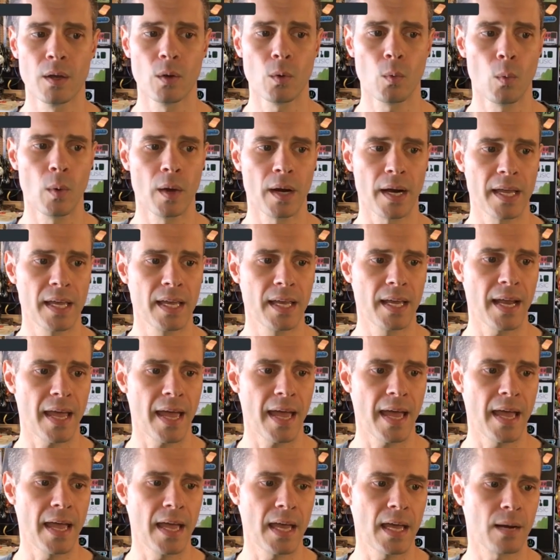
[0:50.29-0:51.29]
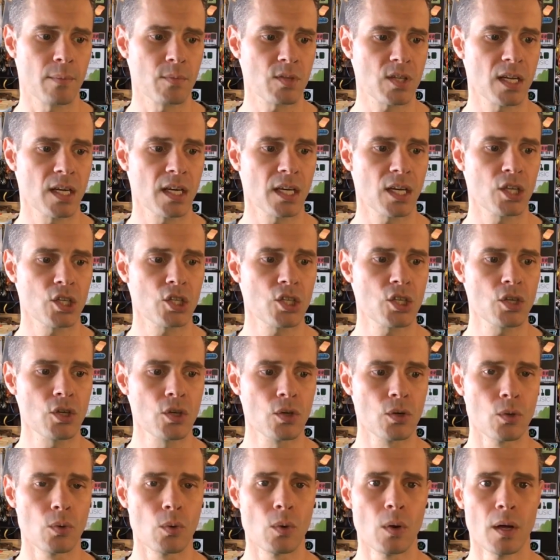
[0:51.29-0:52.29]
when I hit A, and I'm sending a
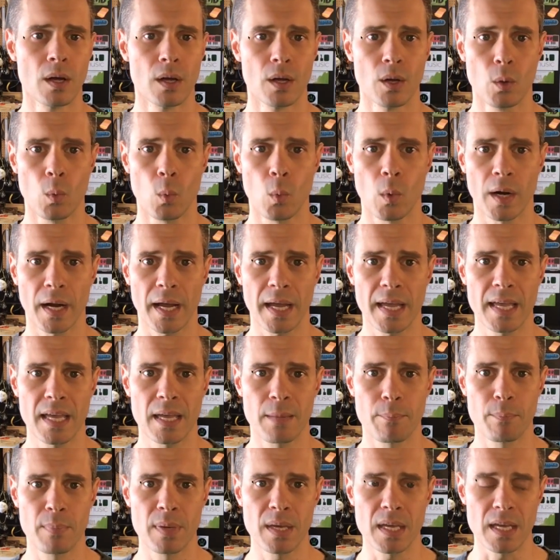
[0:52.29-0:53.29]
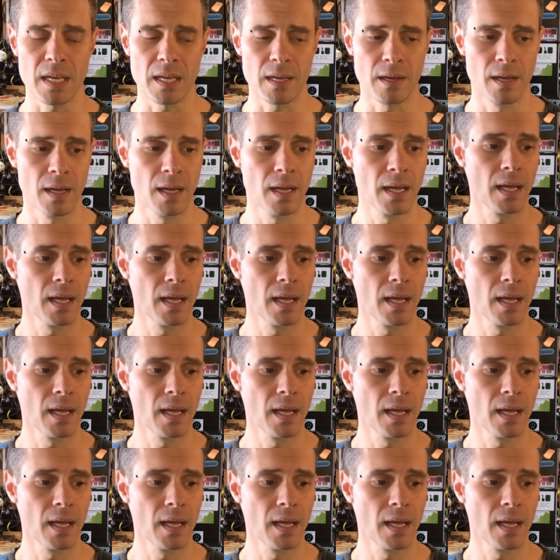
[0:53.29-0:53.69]
two when I hit B.